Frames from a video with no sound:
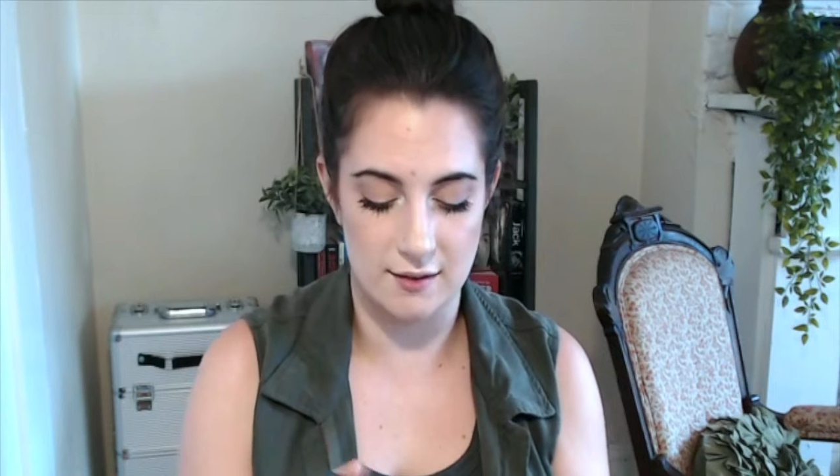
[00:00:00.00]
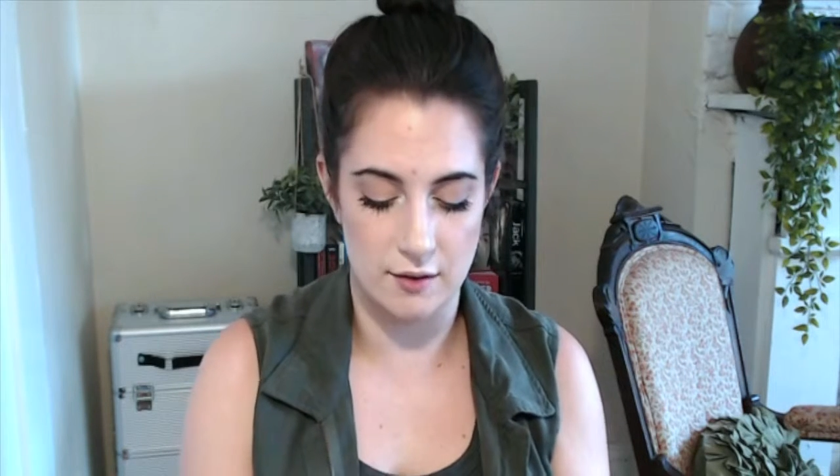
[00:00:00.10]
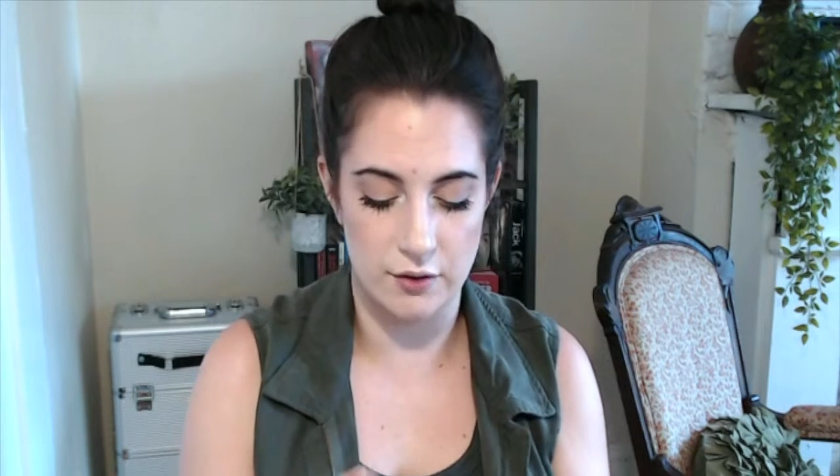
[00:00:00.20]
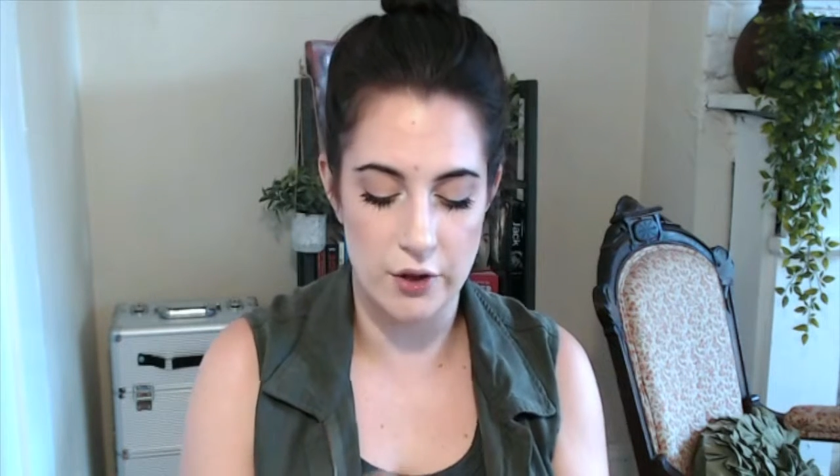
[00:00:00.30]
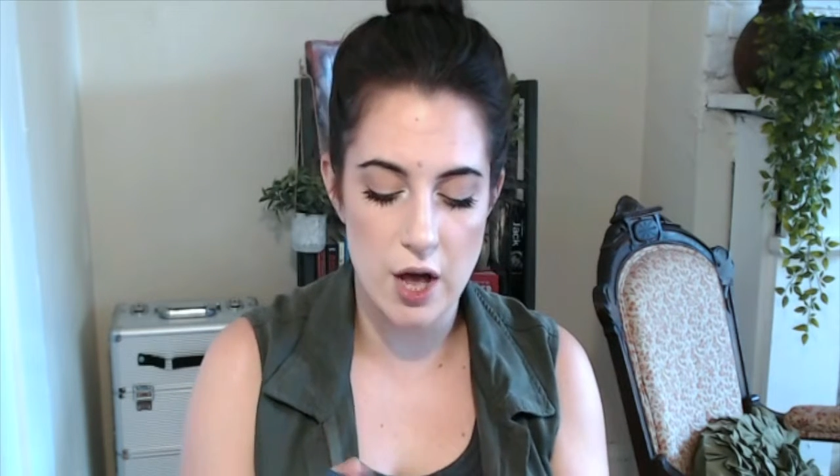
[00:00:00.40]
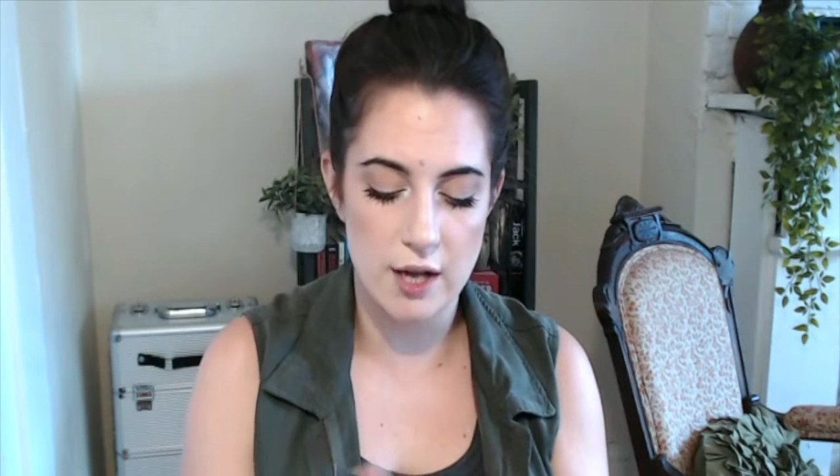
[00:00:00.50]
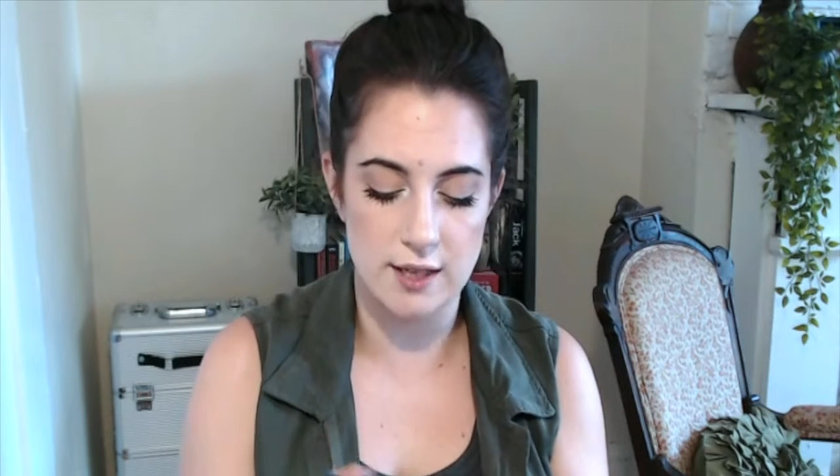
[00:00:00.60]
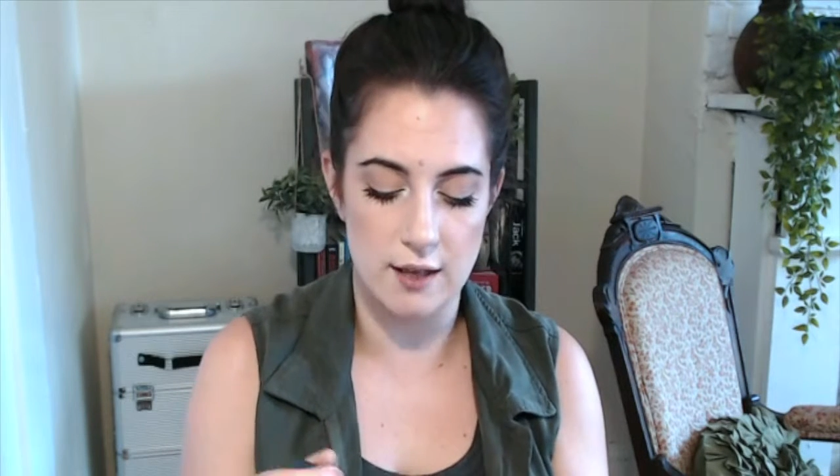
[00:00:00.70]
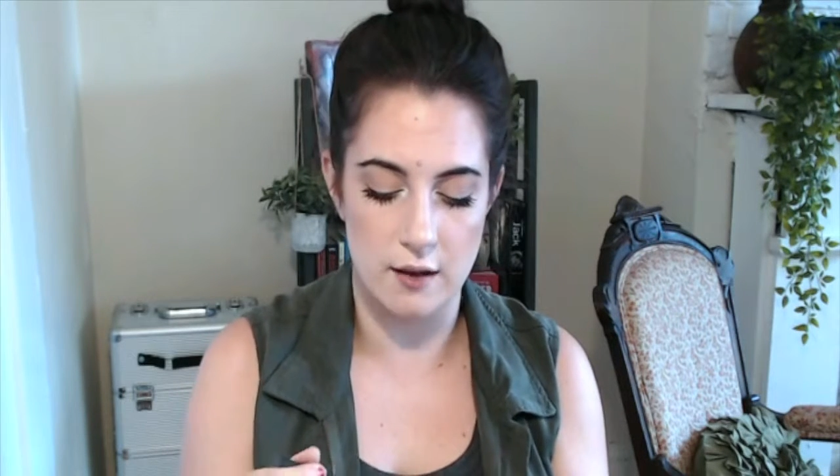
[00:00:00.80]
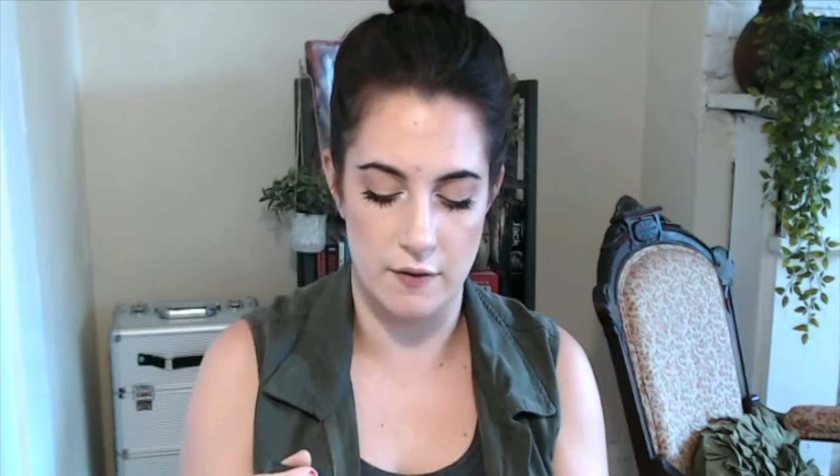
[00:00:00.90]
looks.
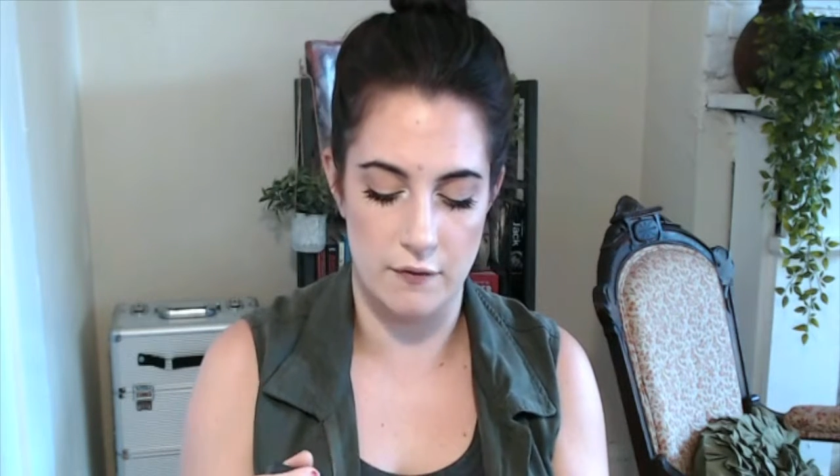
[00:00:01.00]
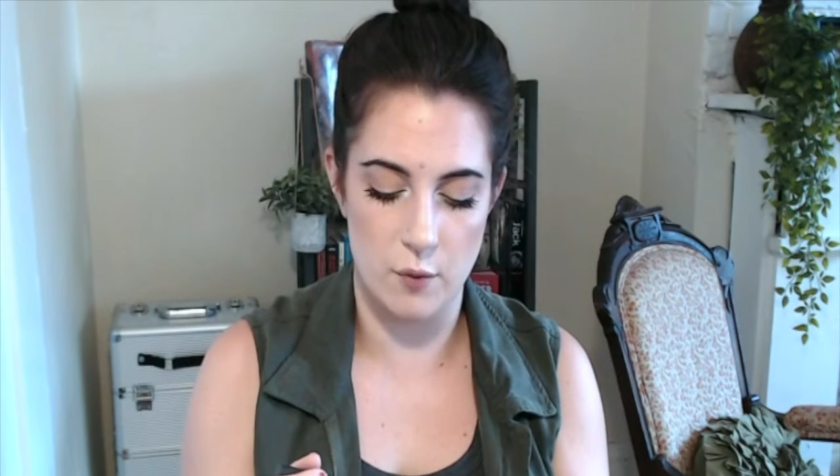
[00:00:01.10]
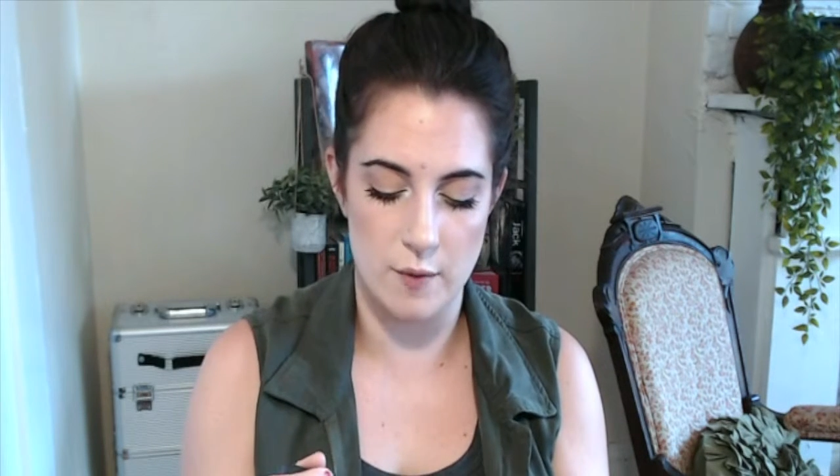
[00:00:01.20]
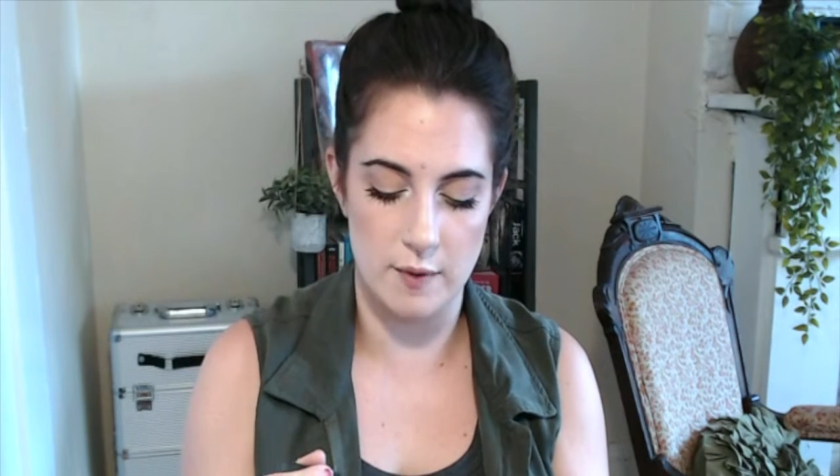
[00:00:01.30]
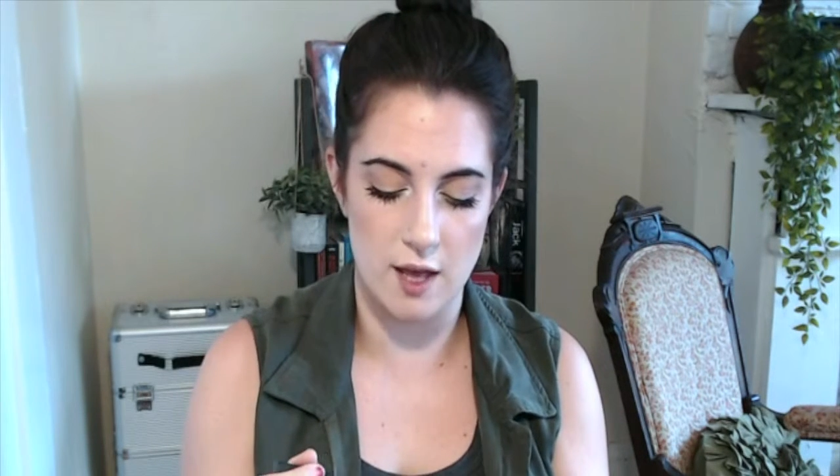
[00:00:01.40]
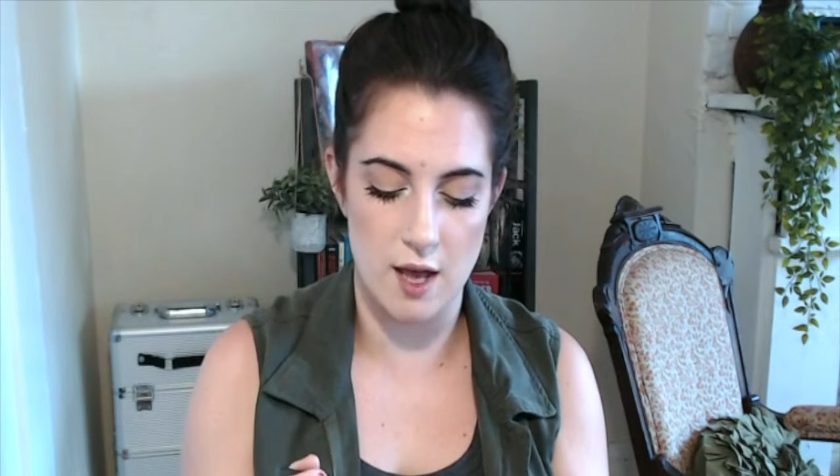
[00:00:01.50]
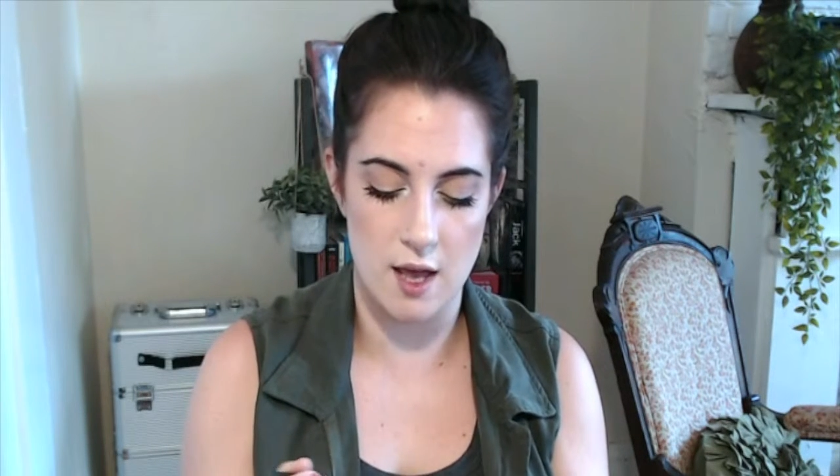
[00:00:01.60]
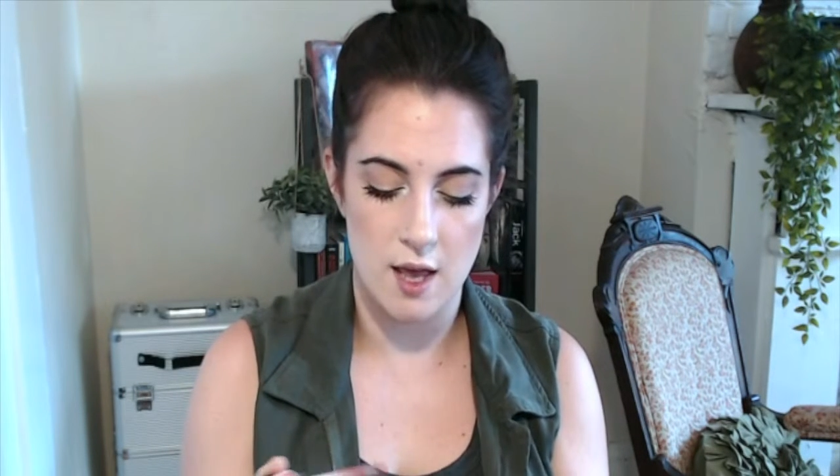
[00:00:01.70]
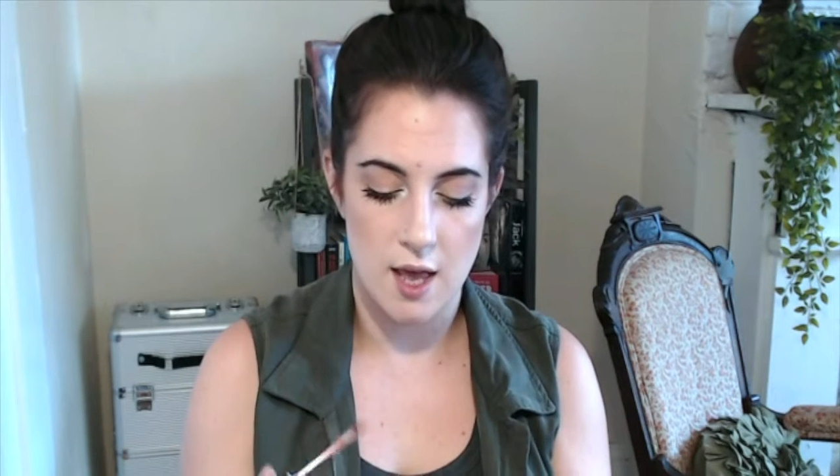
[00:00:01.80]
I love the formula.